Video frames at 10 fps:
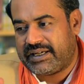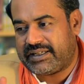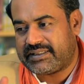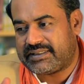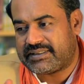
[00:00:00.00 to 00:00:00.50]

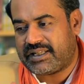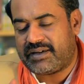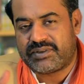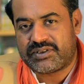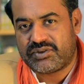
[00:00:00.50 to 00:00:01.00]
And the
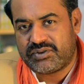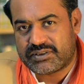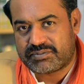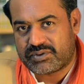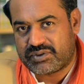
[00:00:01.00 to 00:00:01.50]
Islamic
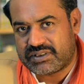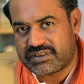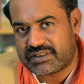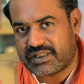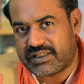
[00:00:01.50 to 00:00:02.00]

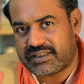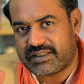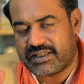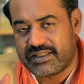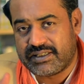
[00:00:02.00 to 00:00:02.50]
jurisprudence,
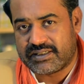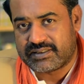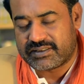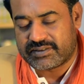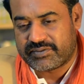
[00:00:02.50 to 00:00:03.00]
like any
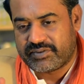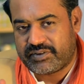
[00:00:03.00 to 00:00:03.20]
other